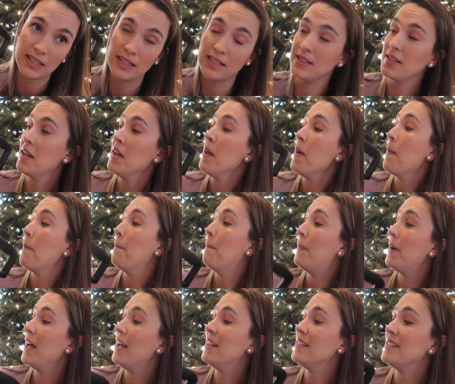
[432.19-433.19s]
it,
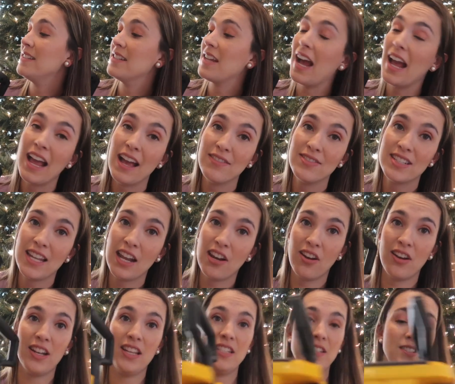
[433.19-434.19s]
but I have sat
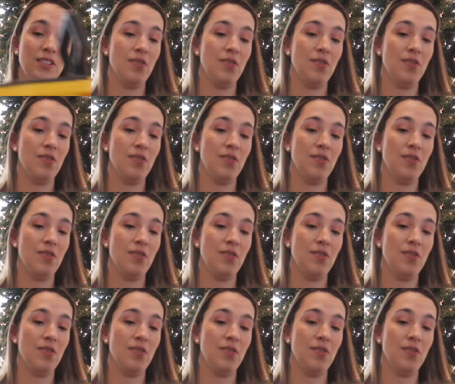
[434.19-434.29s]
on it.